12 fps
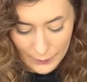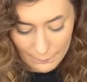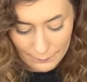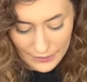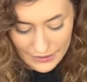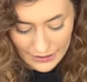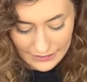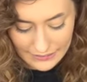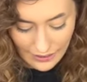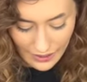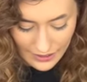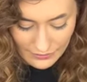because
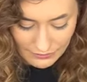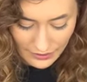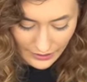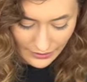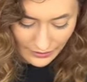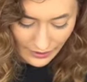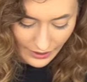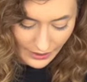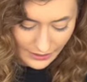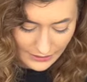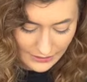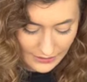I find
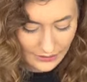that